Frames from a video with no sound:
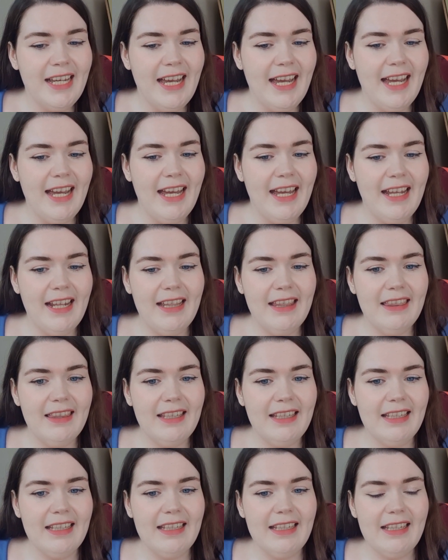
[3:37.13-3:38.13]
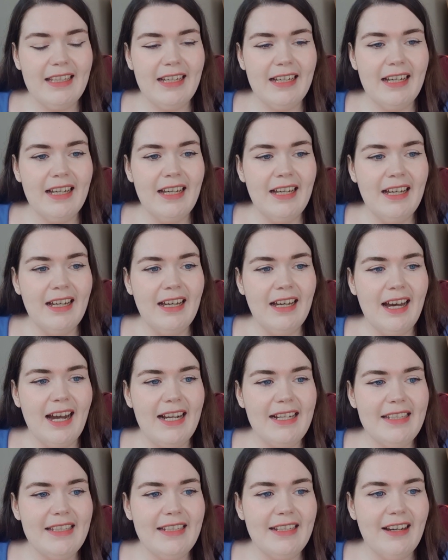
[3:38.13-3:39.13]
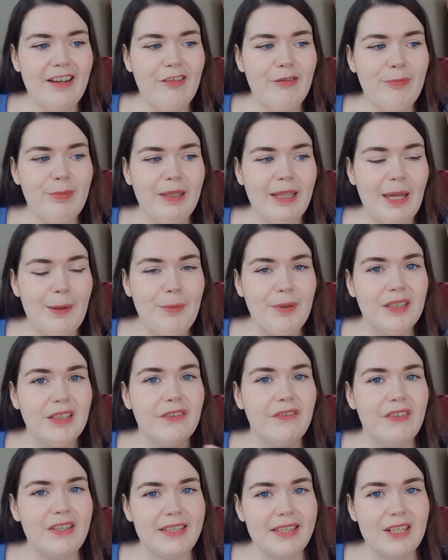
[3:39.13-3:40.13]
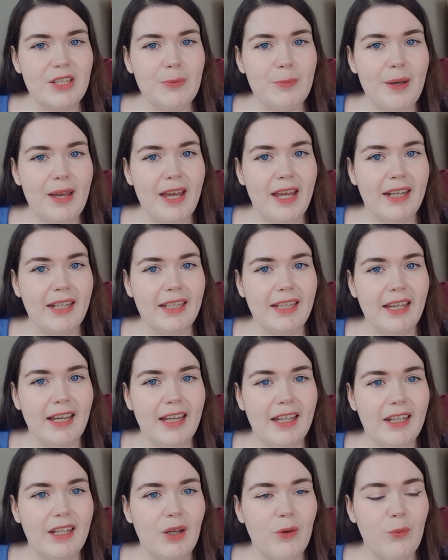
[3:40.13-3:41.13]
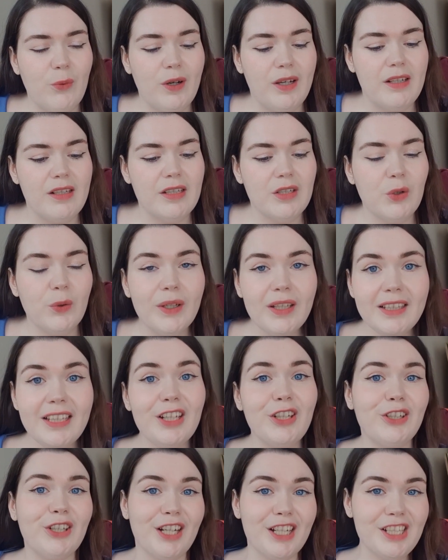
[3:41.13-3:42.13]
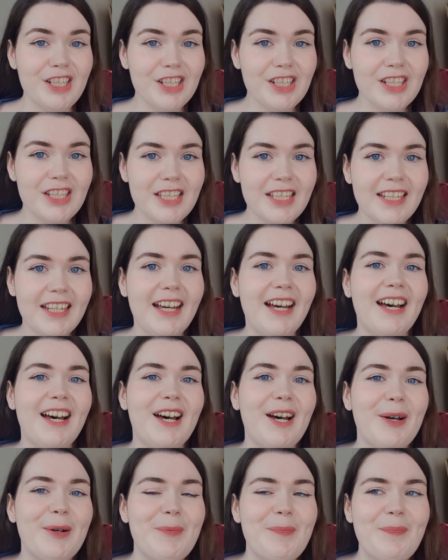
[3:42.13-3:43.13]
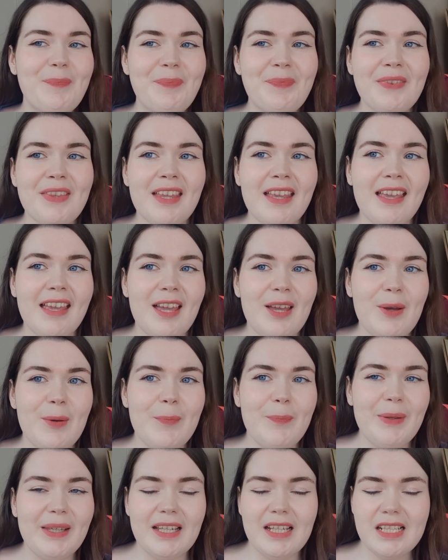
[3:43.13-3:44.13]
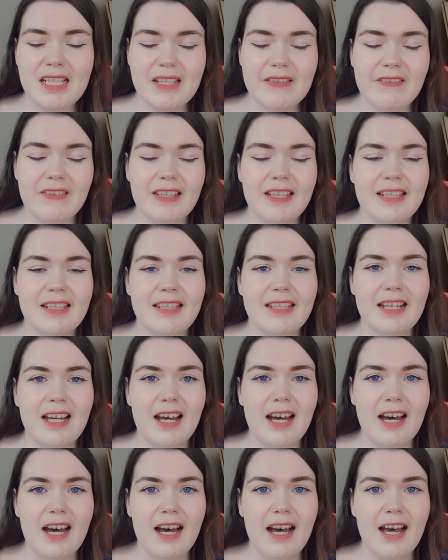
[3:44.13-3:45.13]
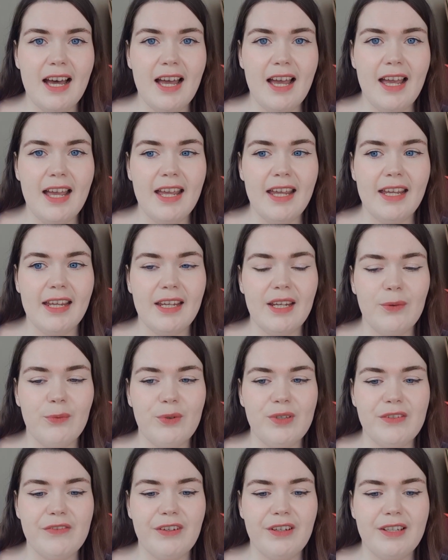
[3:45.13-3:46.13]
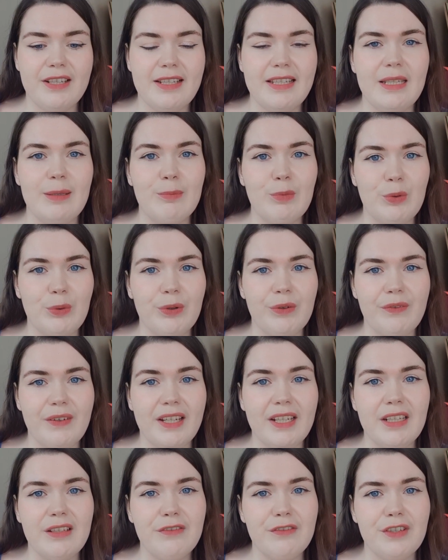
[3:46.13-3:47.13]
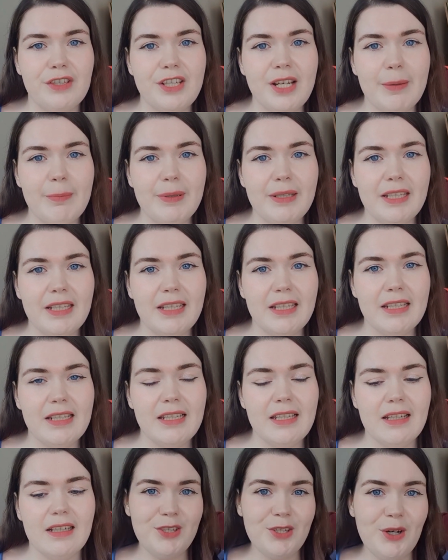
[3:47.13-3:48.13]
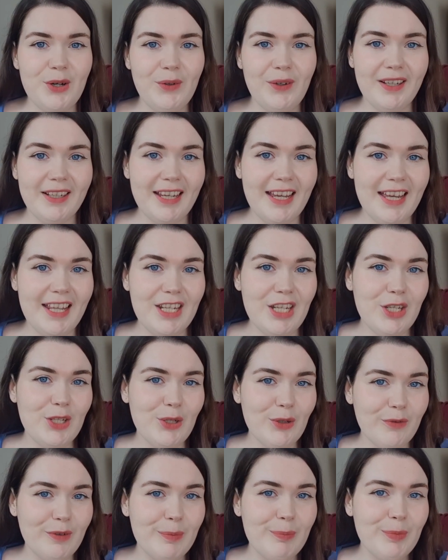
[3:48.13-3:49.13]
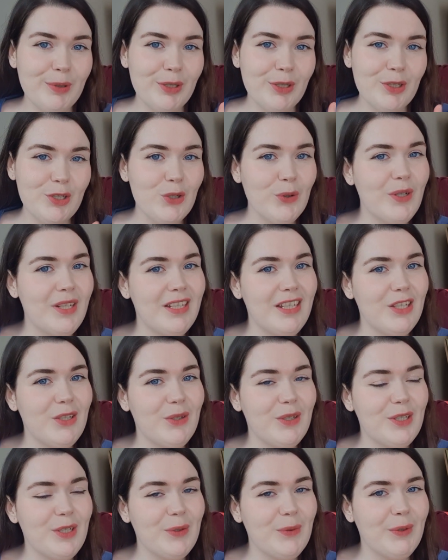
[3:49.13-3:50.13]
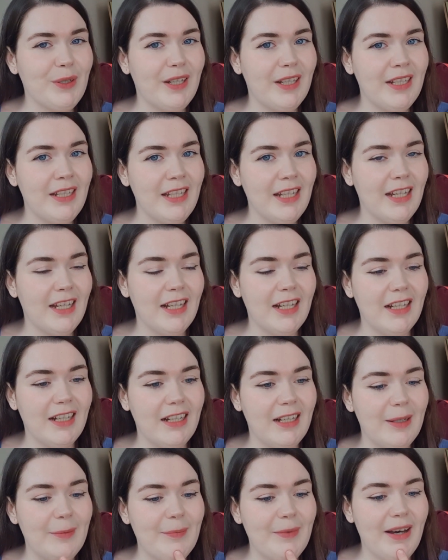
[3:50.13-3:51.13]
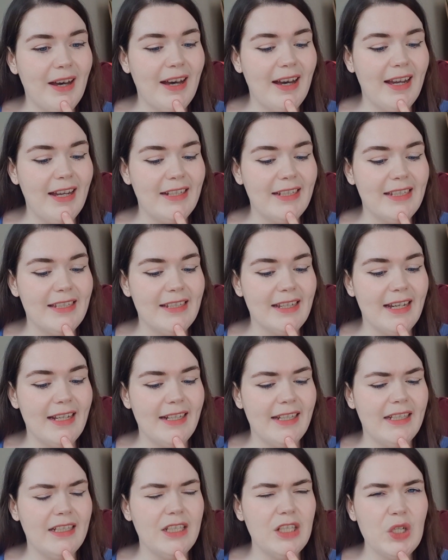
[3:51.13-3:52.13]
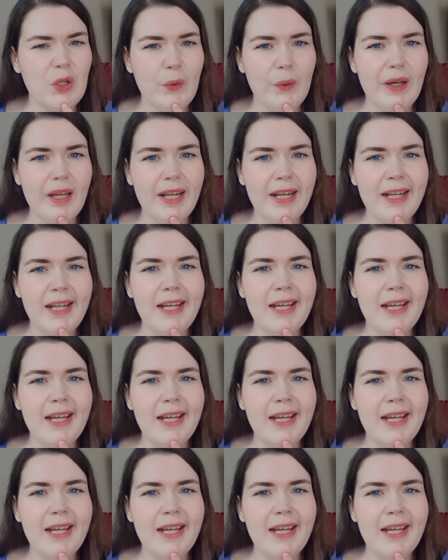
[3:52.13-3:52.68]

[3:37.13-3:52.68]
and the idea of being able to visit Japan again was quickly crushed. Because of this, I was very demotivated for Japanese. So again, November 2021, I decided, you know what,